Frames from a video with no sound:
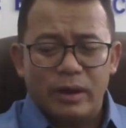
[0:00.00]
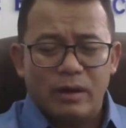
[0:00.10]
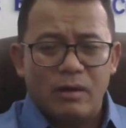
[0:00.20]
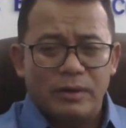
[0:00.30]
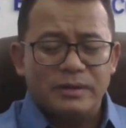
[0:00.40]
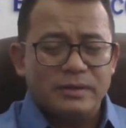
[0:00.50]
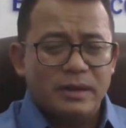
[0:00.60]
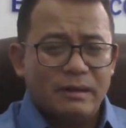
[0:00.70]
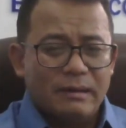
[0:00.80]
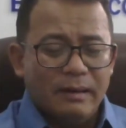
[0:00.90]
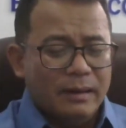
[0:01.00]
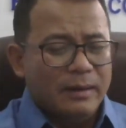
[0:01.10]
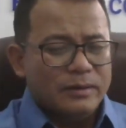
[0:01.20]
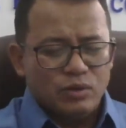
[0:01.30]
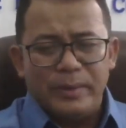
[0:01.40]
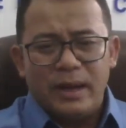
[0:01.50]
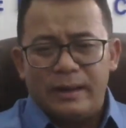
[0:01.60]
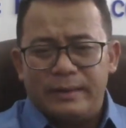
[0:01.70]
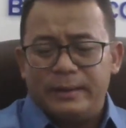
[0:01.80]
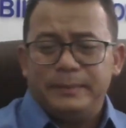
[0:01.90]
account is there, so many
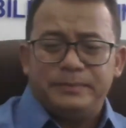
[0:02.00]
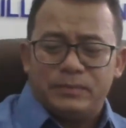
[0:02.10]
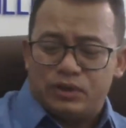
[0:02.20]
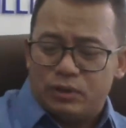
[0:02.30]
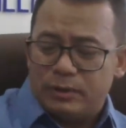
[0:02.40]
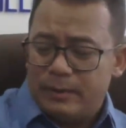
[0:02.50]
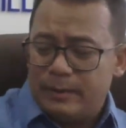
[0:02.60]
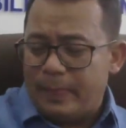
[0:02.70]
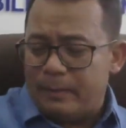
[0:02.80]
are there. So